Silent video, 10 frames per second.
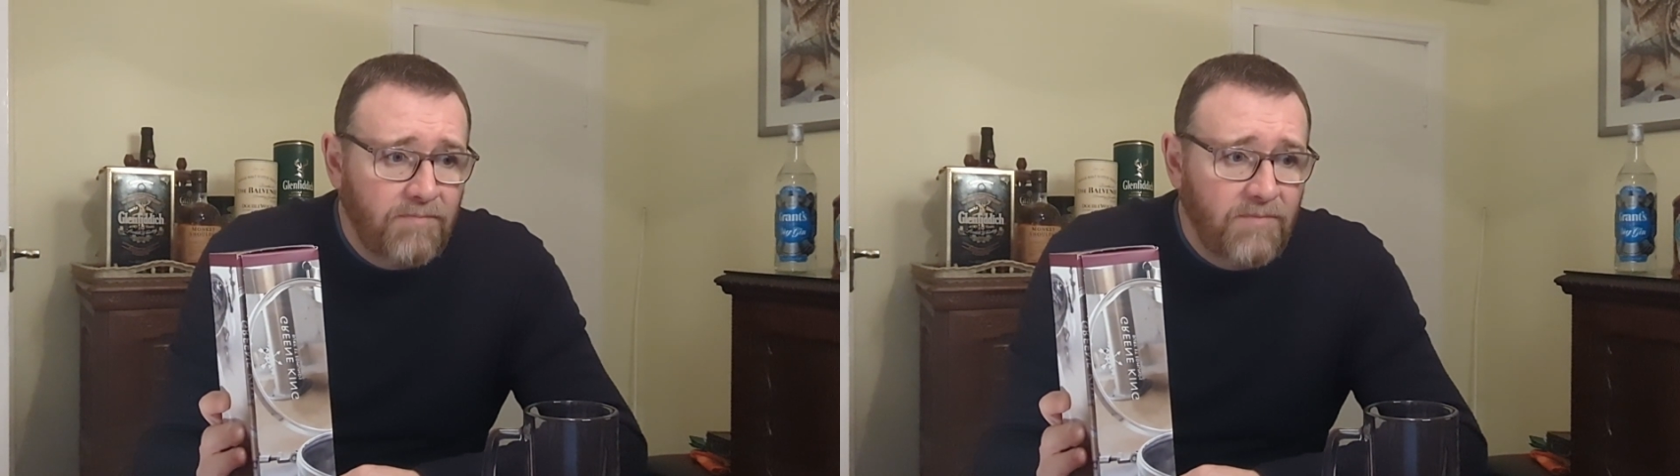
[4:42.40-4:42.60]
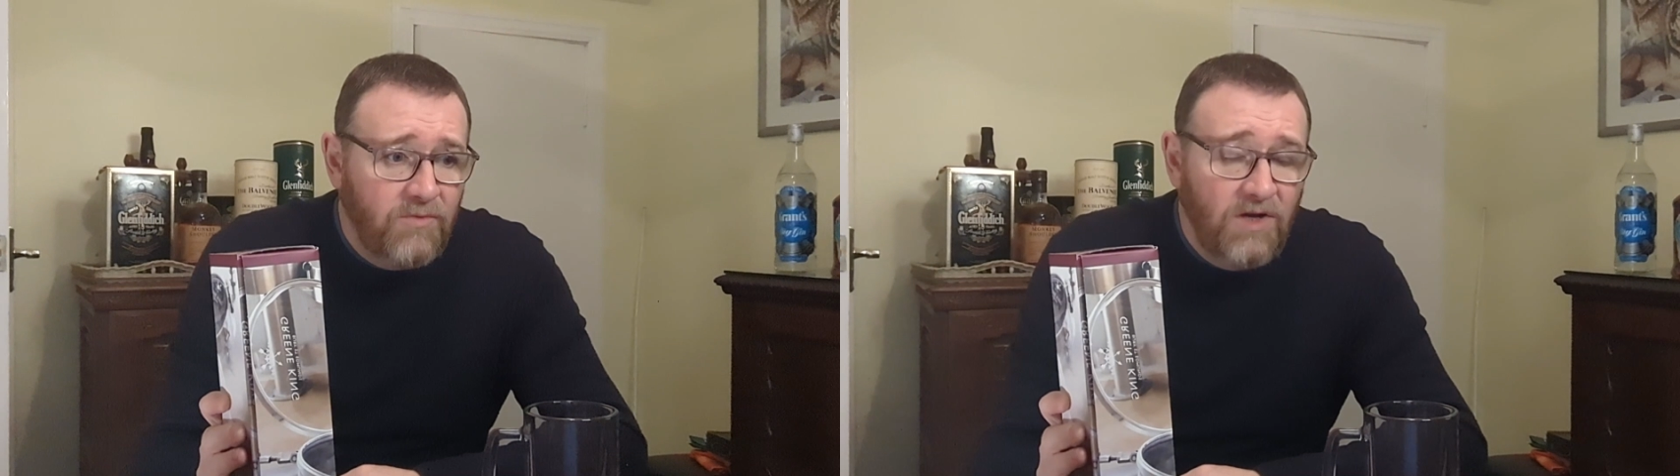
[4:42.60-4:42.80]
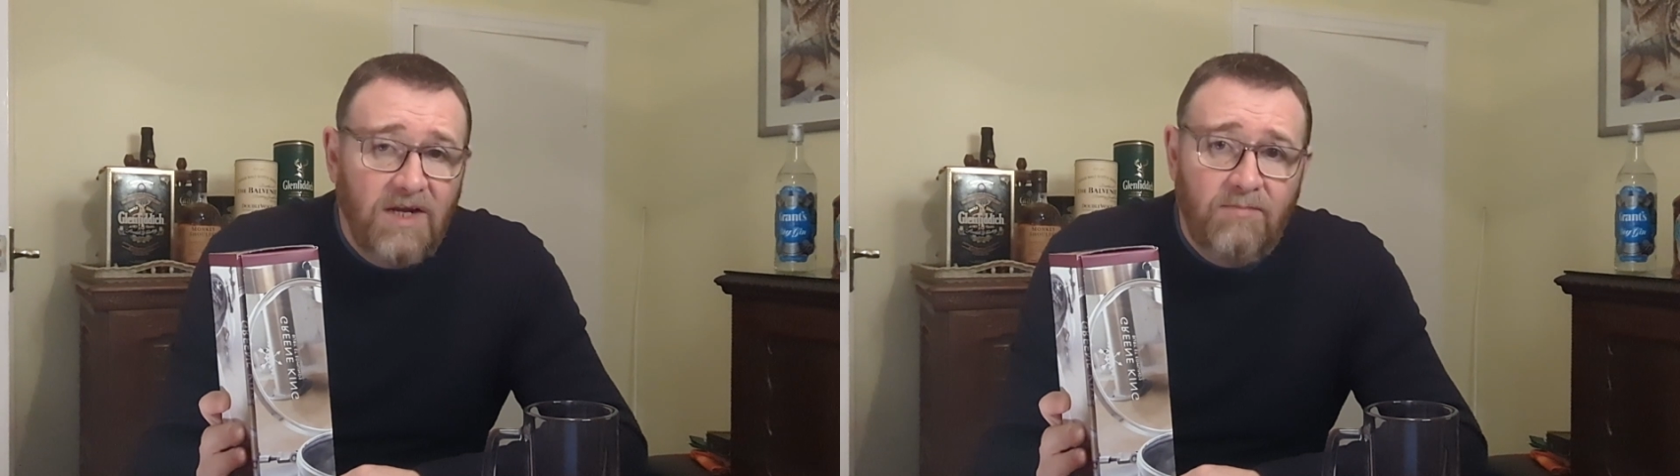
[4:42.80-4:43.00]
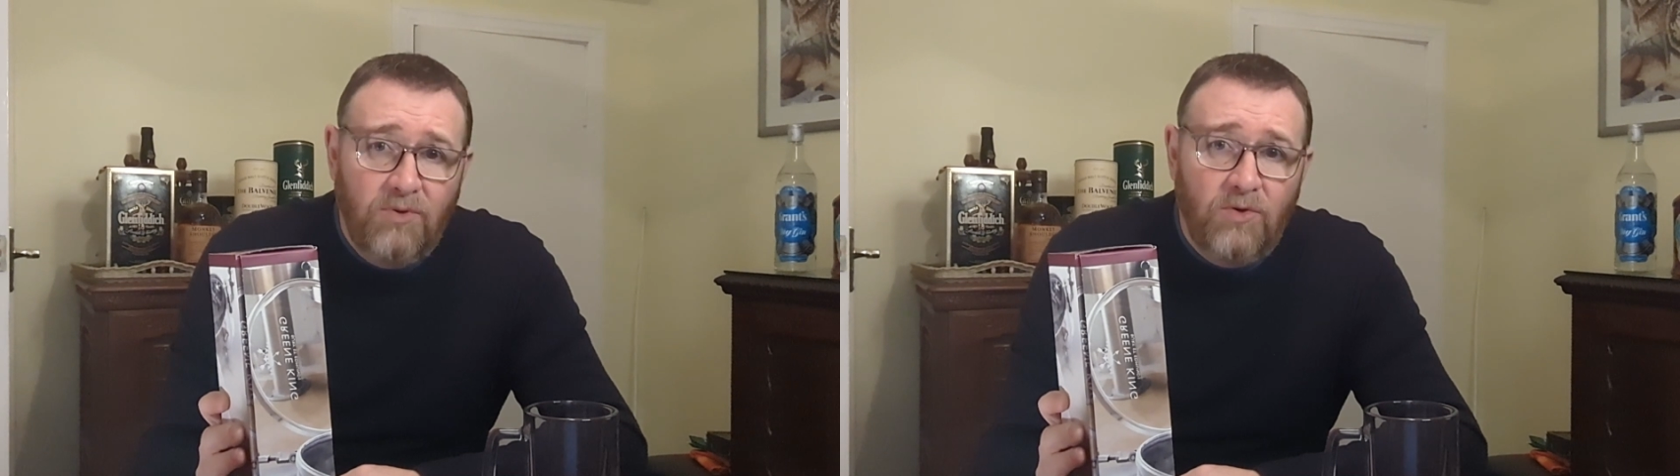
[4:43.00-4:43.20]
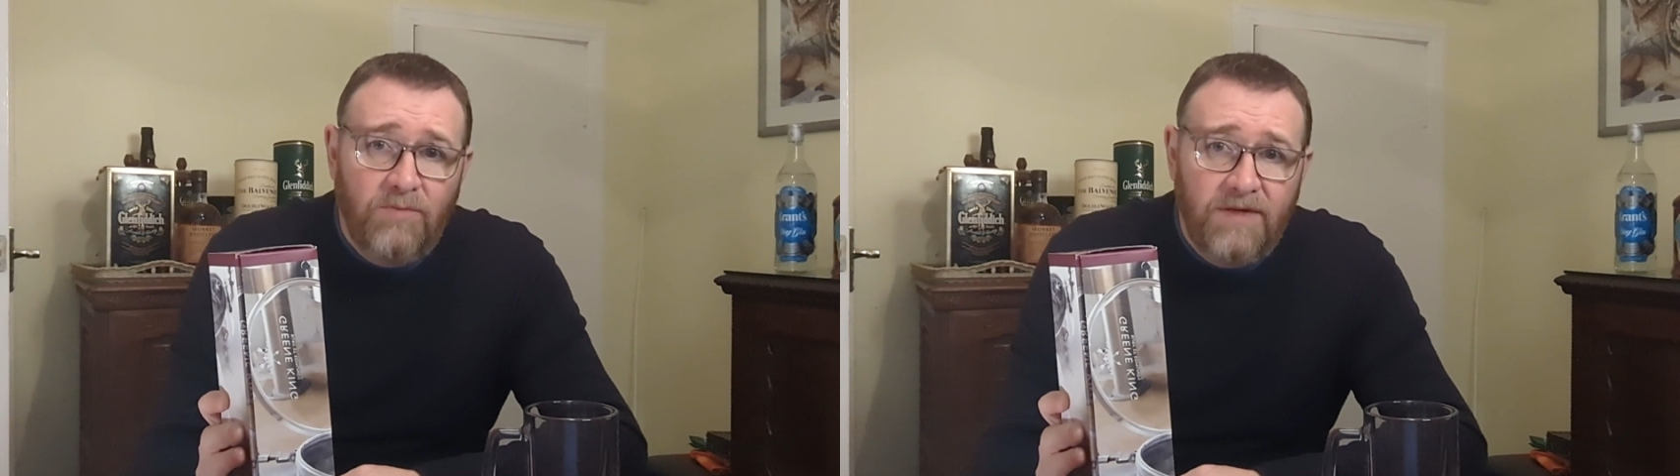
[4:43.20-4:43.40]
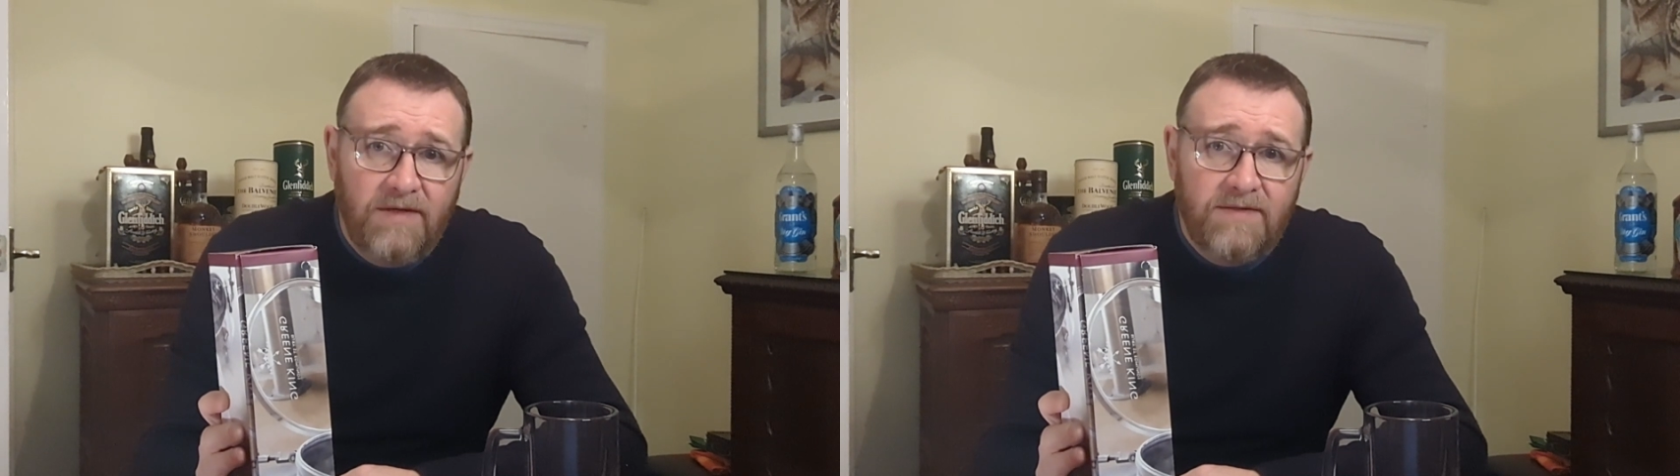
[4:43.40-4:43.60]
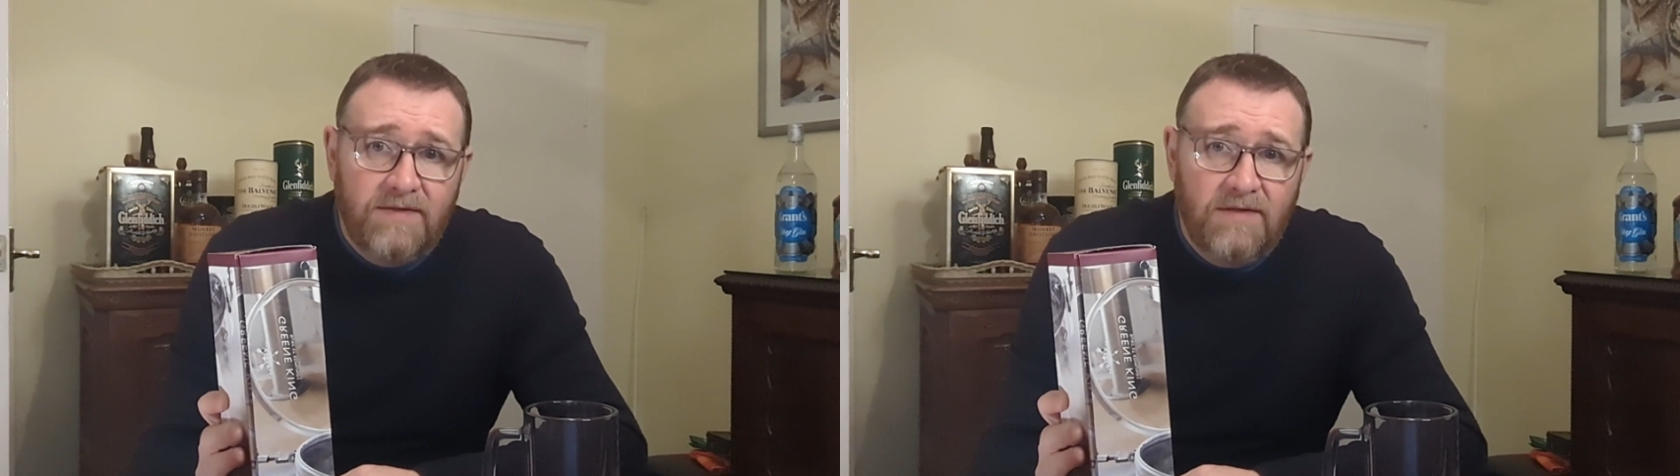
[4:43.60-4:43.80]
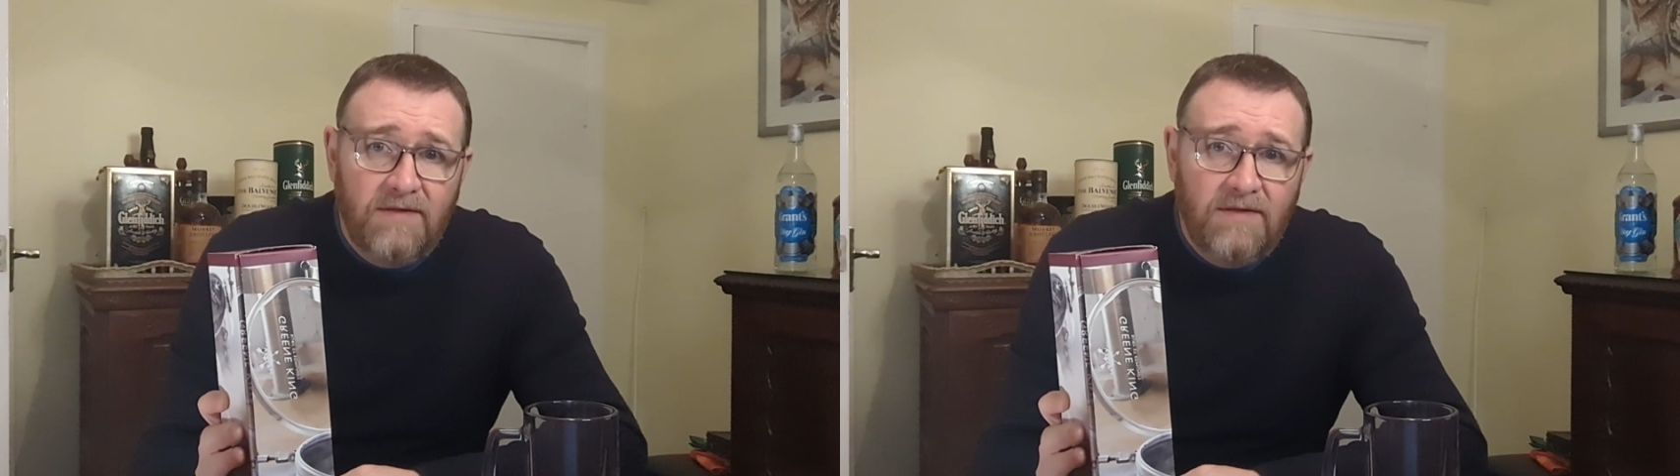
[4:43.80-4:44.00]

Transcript: really poor beers